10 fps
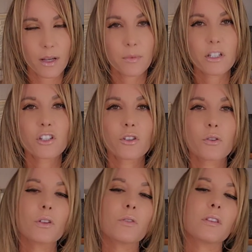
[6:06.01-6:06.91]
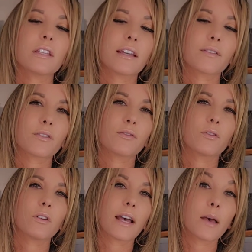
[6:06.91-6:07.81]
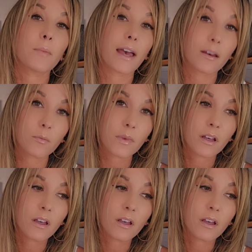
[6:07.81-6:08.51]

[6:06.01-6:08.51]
I'm going to show you the Neverfull MM